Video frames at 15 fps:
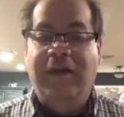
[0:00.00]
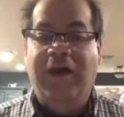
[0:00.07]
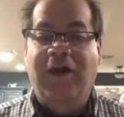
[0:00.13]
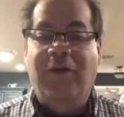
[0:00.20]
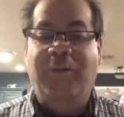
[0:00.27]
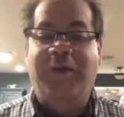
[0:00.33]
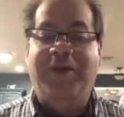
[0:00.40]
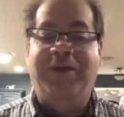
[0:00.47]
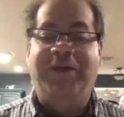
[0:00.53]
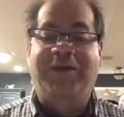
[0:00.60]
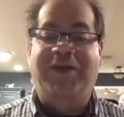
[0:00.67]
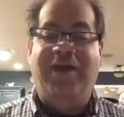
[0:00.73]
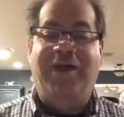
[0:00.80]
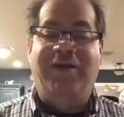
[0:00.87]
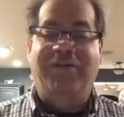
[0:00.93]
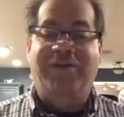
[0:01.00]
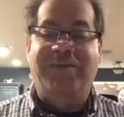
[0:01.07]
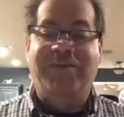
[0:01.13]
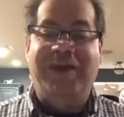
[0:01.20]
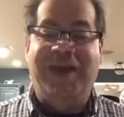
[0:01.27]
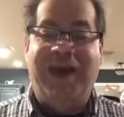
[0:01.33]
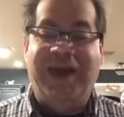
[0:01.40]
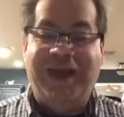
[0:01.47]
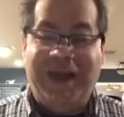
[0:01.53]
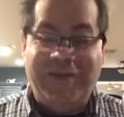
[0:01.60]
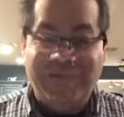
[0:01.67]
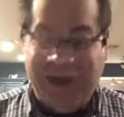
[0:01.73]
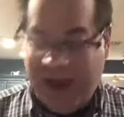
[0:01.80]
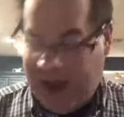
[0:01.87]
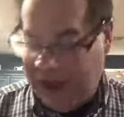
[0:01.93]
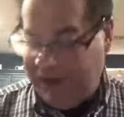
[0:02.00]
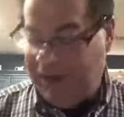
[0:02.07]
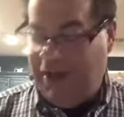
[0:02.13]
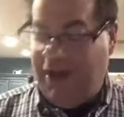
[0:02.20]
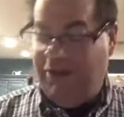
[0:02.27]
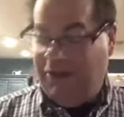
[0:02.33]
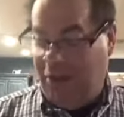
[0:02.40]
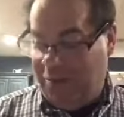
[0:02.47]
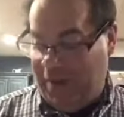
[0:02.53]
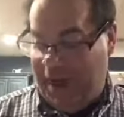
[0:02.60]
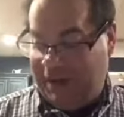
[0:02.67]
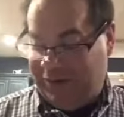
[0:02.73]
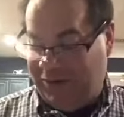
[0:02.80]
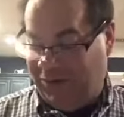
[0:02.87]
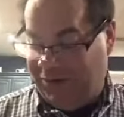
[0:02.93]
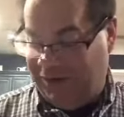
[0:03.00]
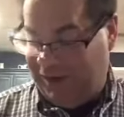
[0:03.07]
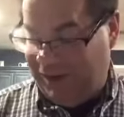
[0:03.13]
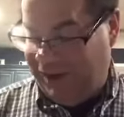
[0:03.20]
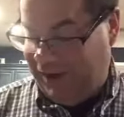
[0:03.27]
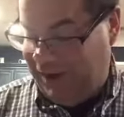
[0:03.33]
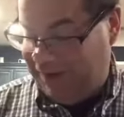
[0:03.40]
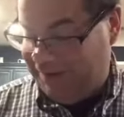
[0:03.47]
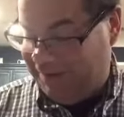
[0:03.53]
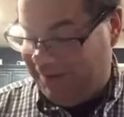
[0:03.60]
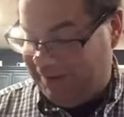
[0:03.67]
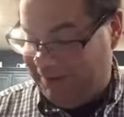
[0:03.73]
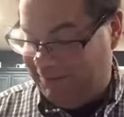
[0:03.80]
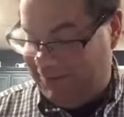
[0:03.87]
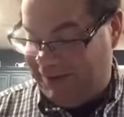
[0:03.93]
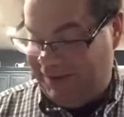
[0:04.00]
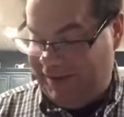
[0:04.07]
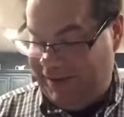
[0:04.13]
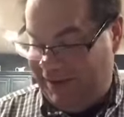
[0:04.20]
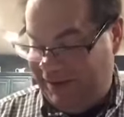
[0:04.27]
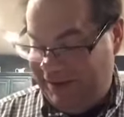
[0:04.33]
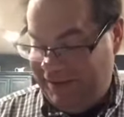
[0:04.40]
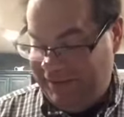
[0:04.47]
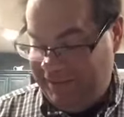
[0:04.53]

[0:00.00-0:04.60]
Open your card for me. I haven't got, I'll go back to it. Hang on a second, Marianne.